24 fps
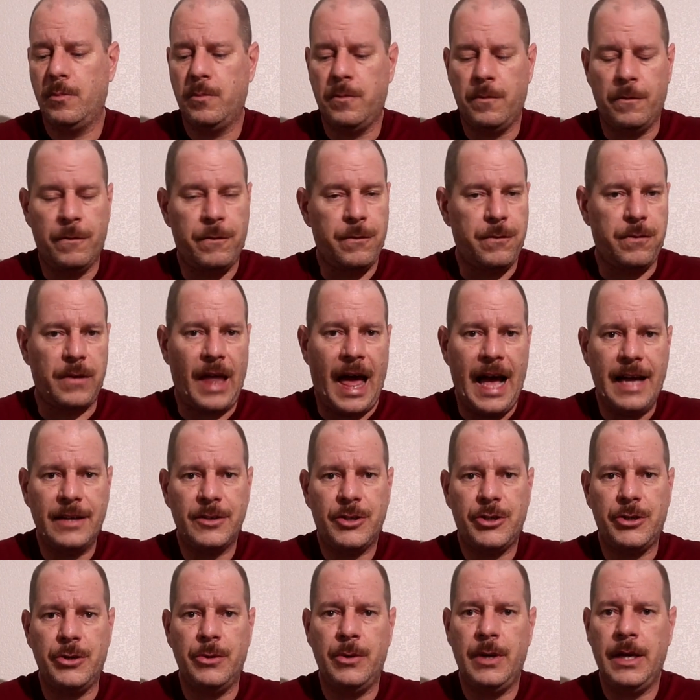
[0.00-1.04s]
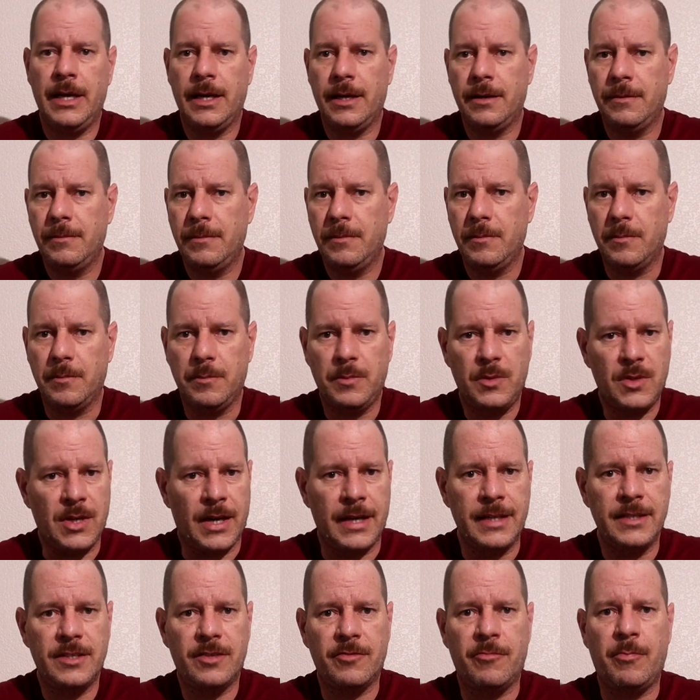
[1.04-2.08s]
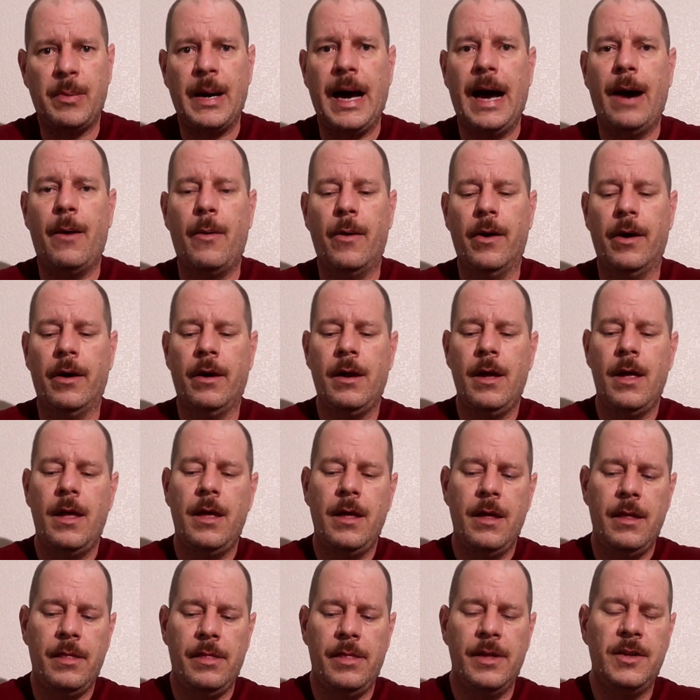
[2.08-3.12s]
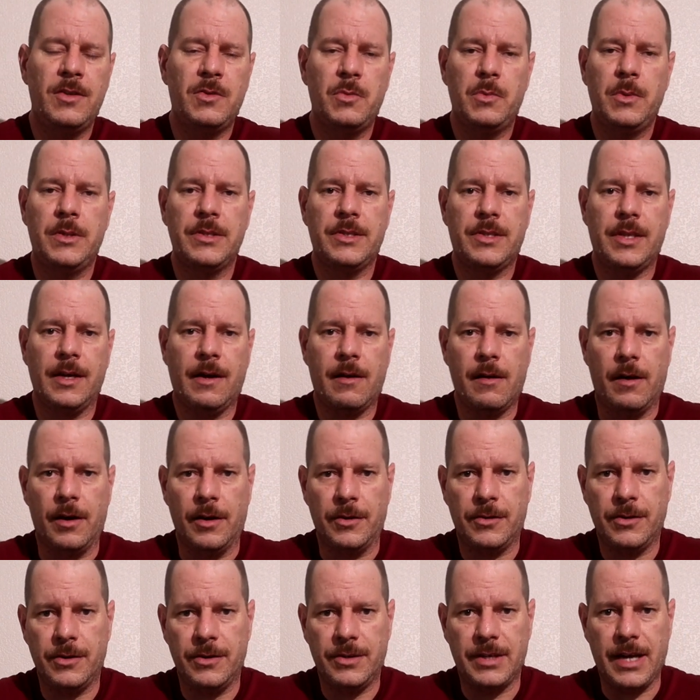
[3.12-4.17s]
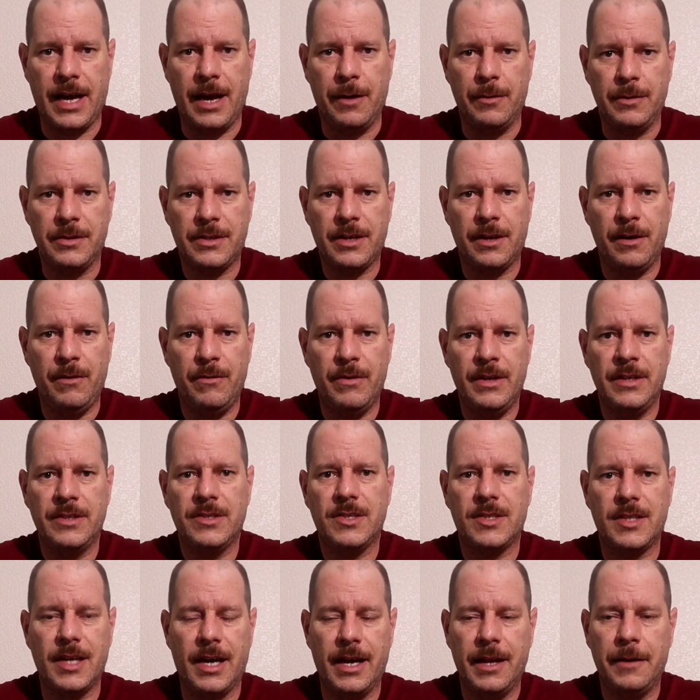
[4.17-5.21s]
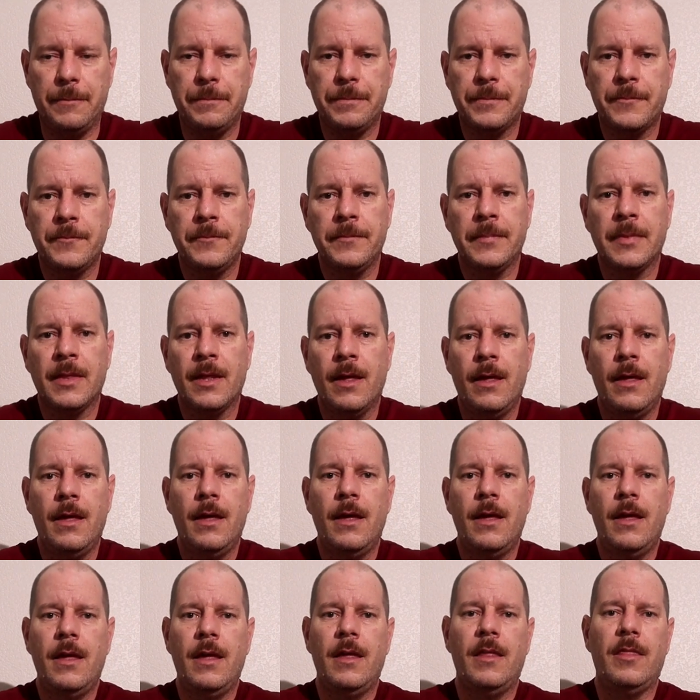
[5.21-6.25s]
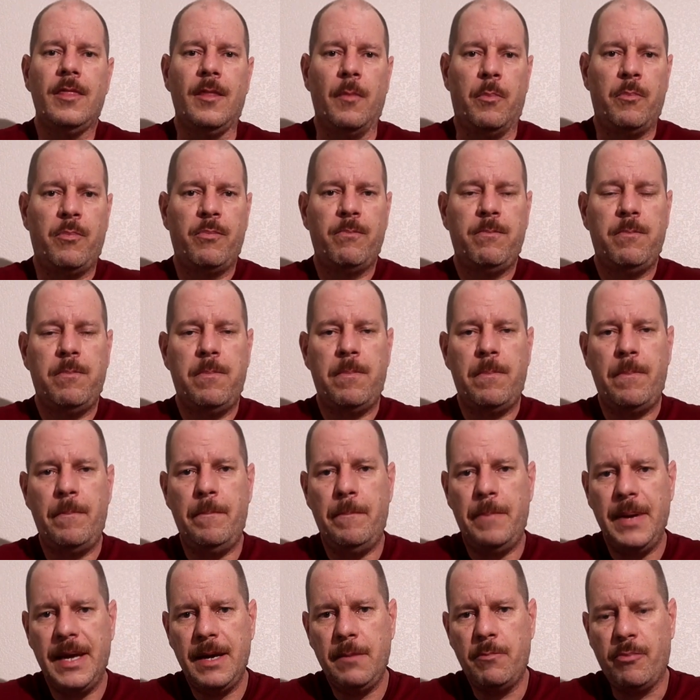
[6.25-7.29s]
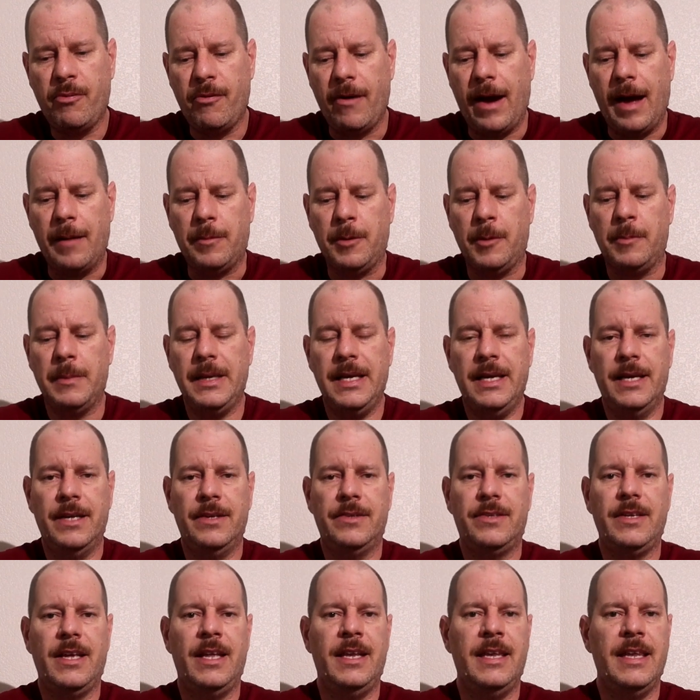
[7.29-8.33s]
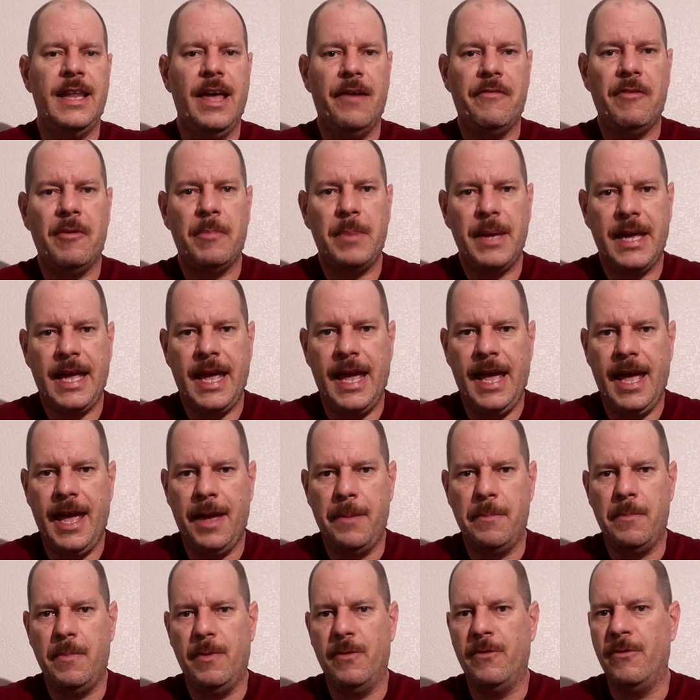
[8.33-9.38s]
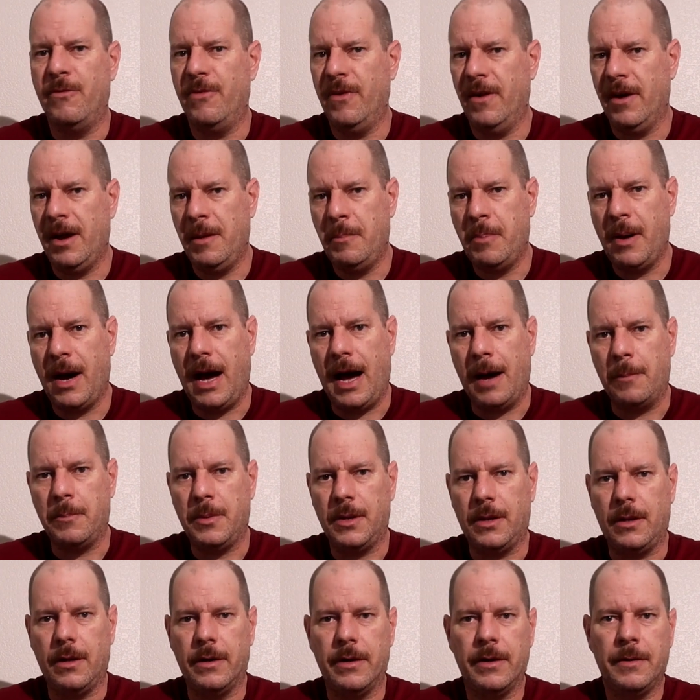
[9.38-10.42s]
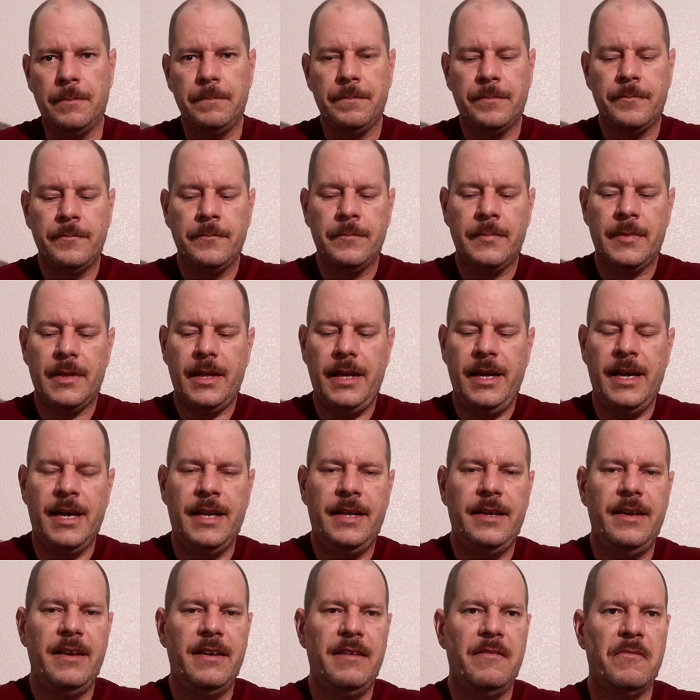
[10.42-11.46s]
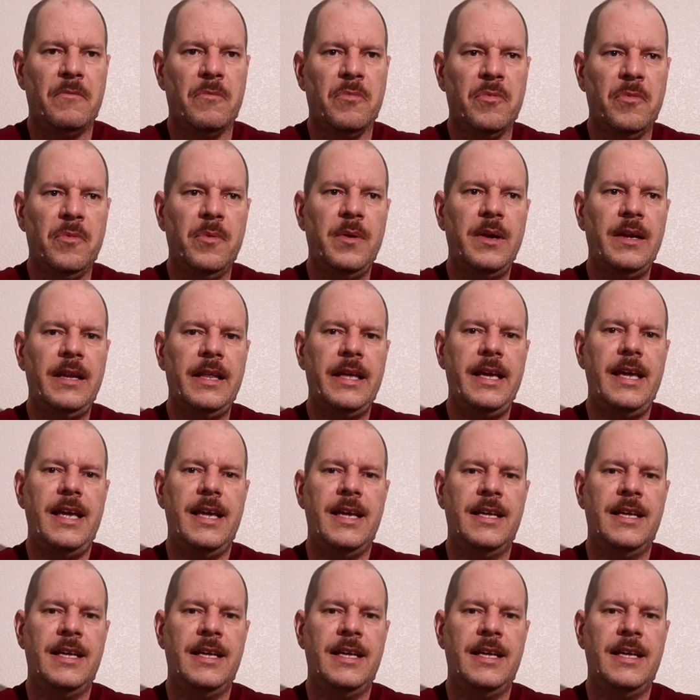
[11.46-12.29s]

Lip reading: flat shooting, tons of power. This was the cartridge I was convinced on. The big problem is it never became very popular. It really